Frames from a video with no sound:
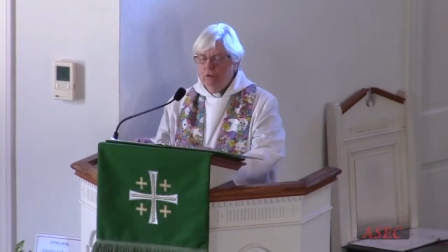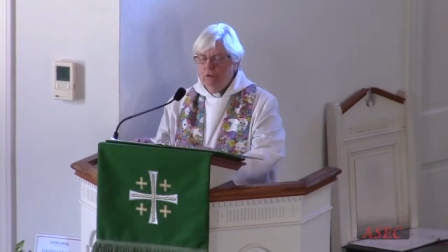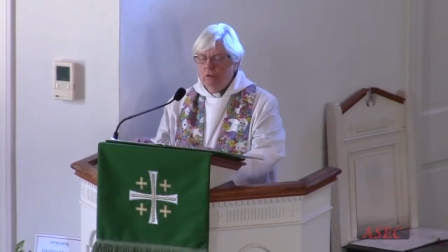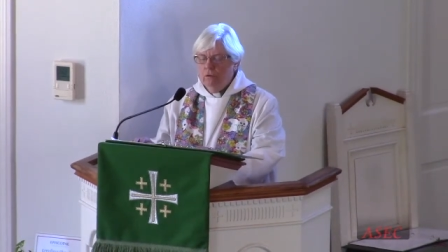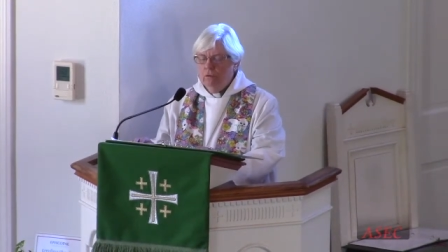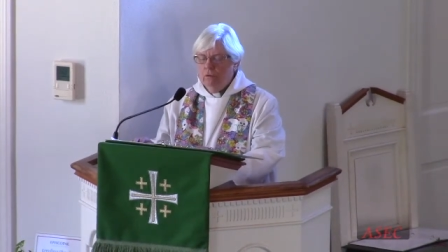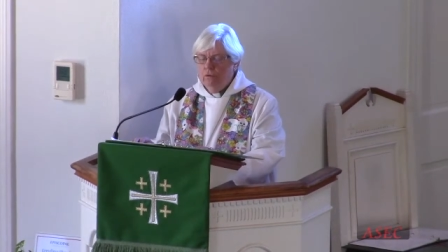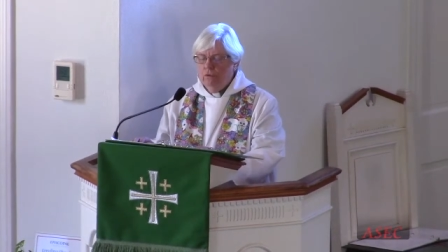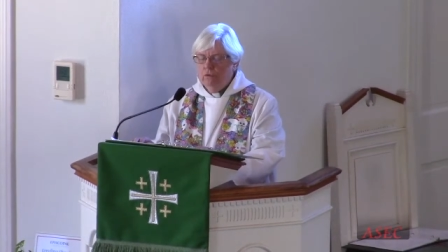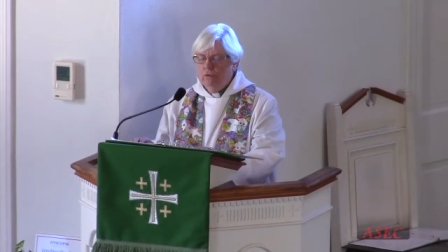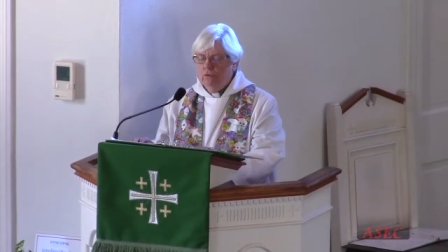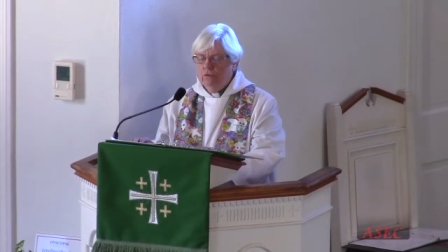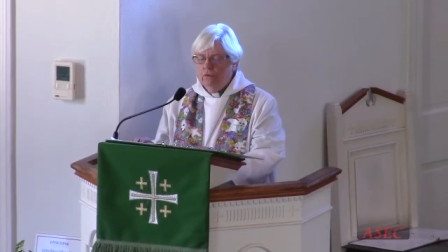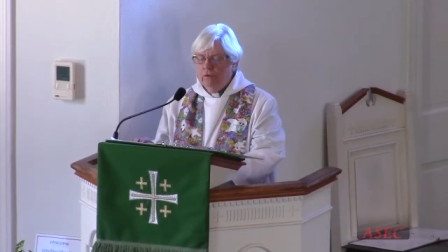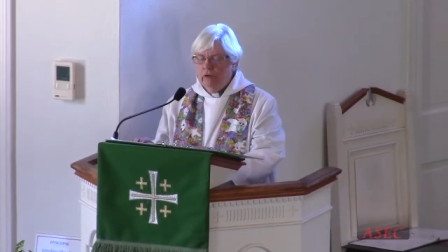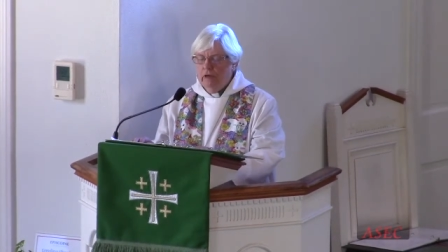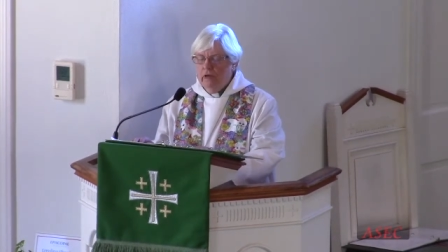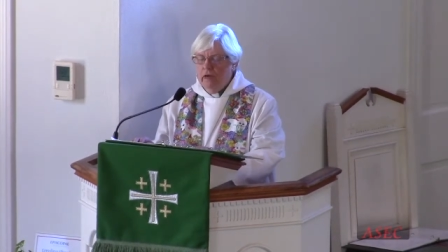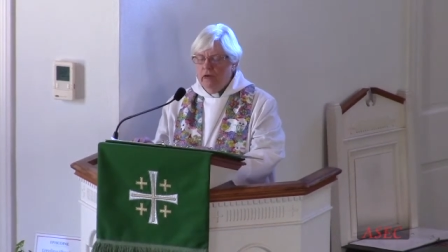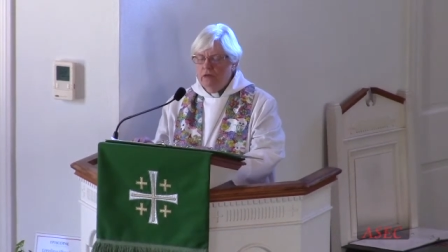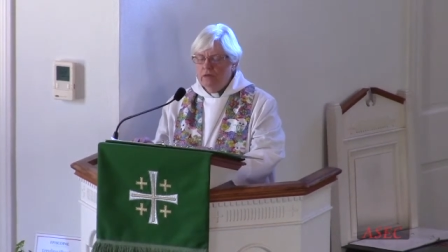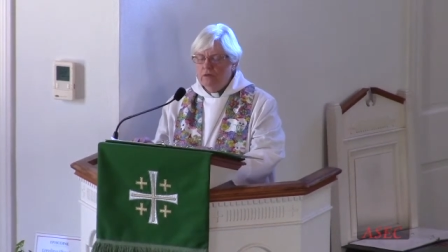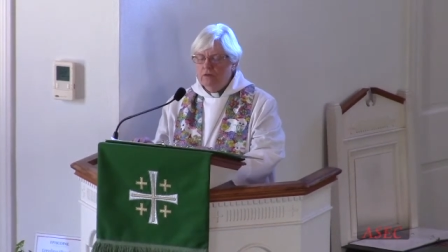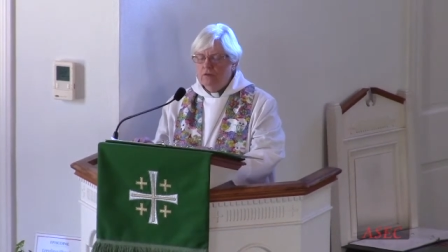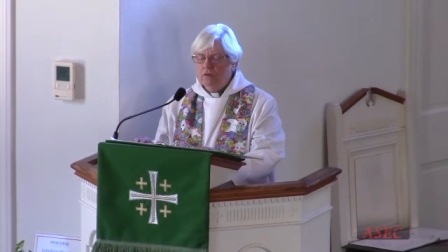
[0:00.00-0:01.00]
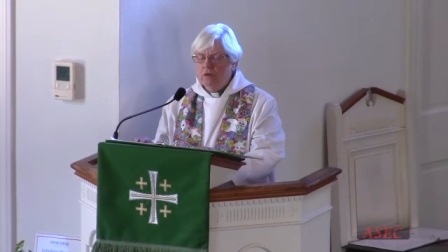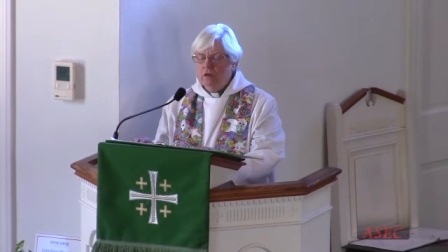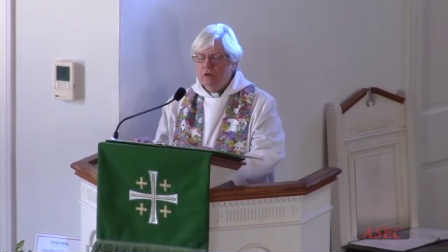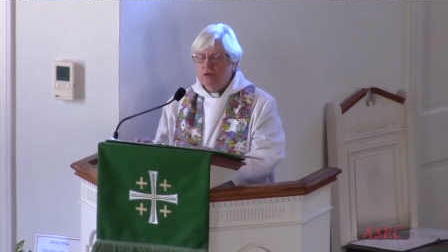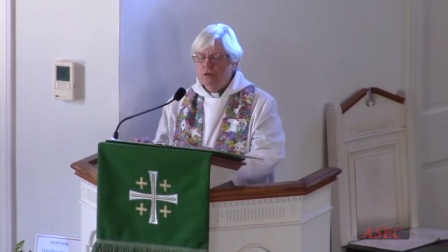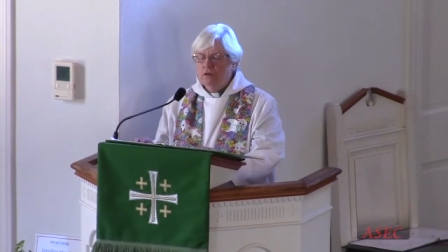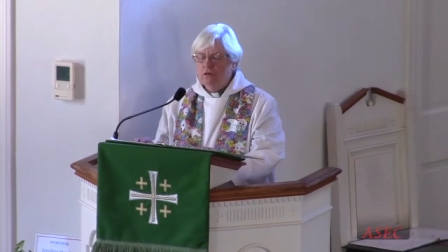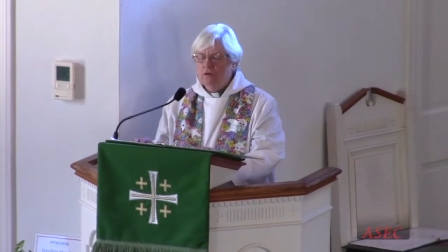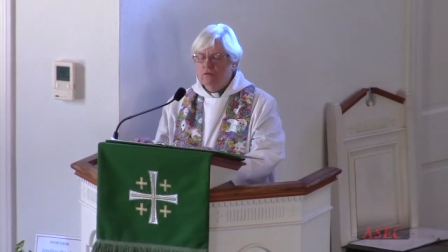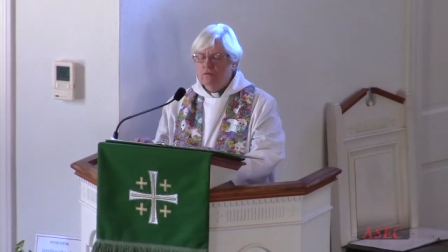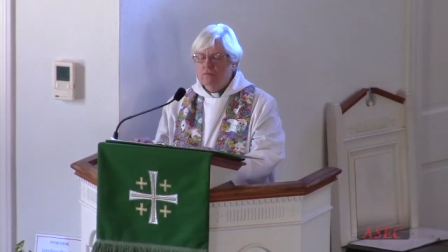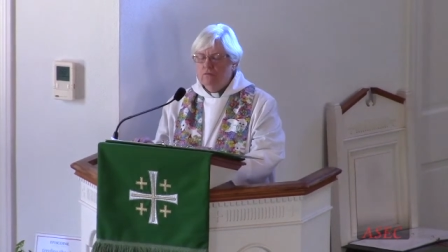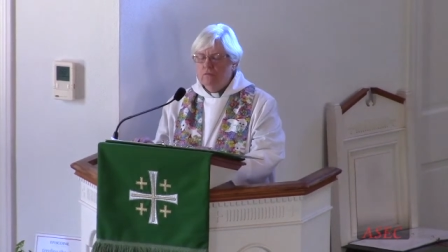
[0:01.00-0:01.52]
who creates
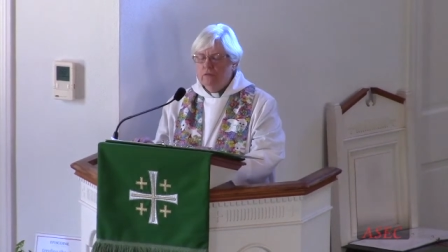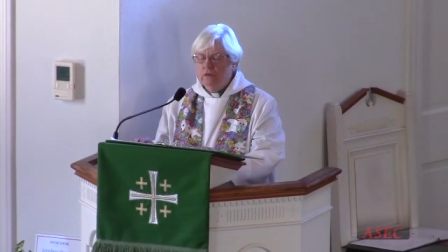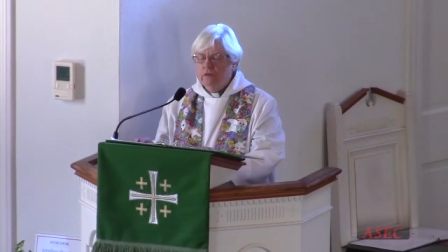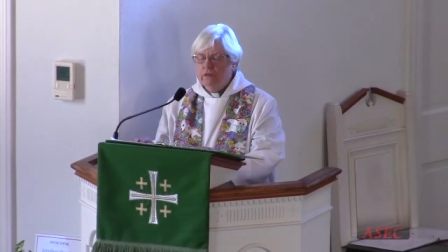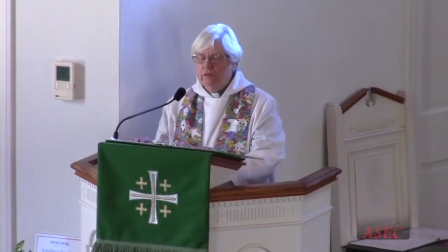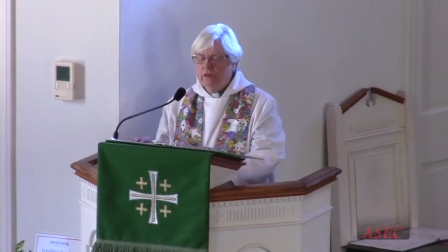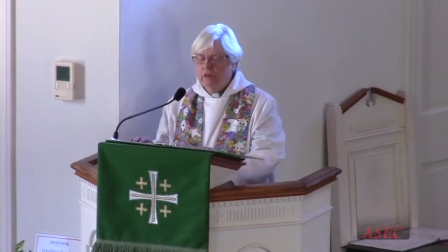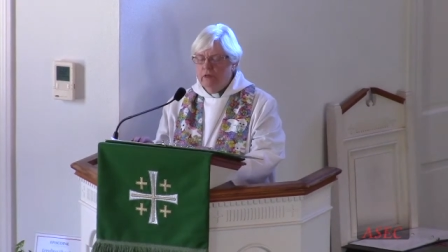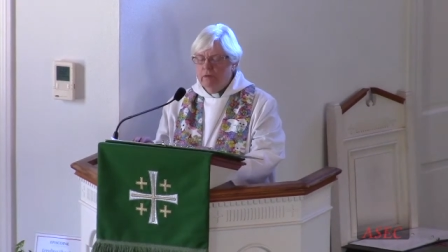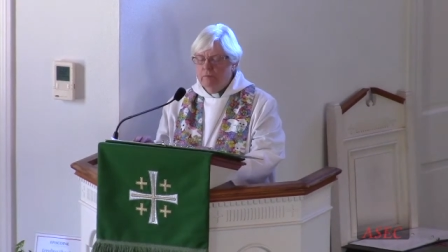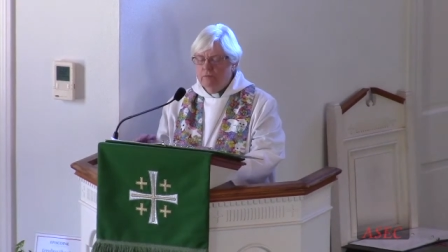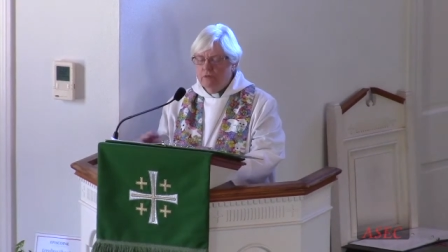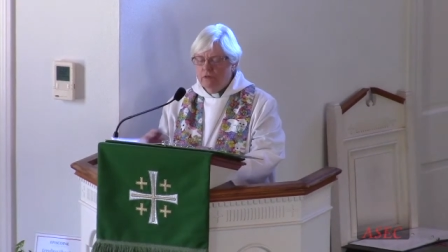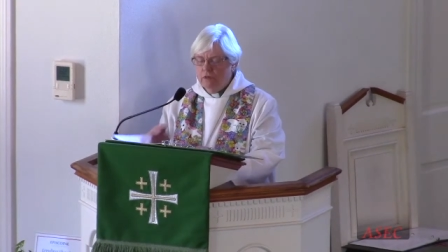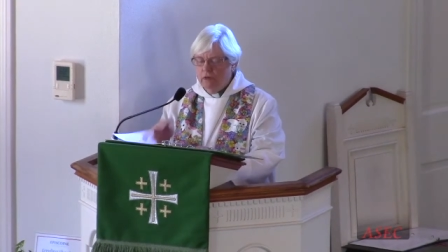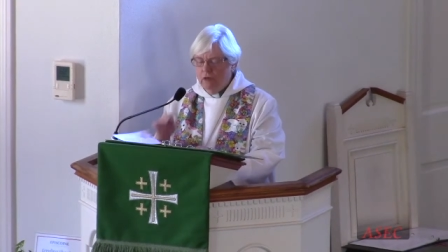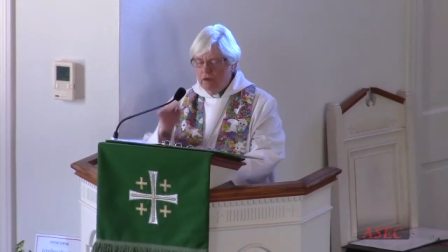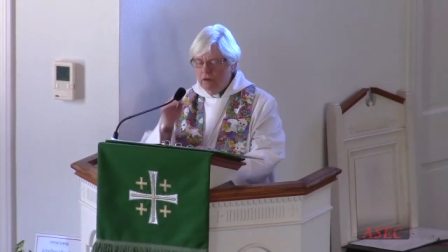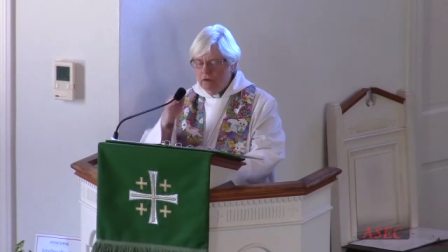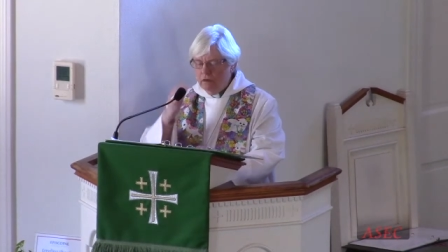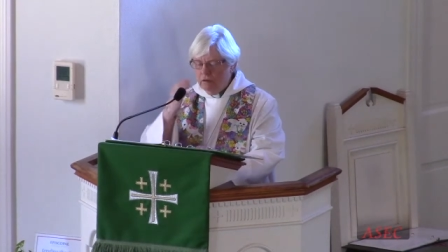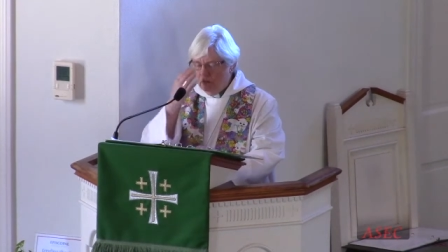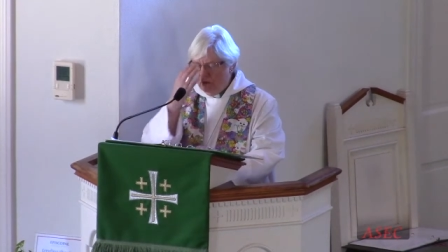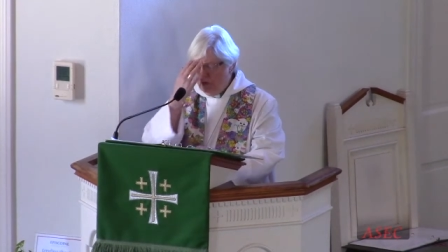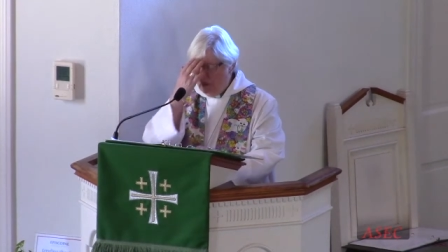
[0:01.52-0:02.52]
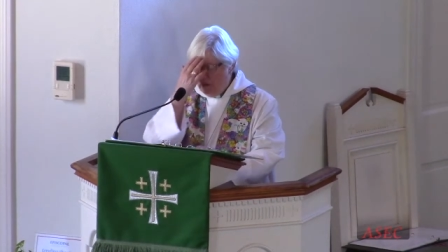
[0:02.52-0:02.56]
us, redeems us,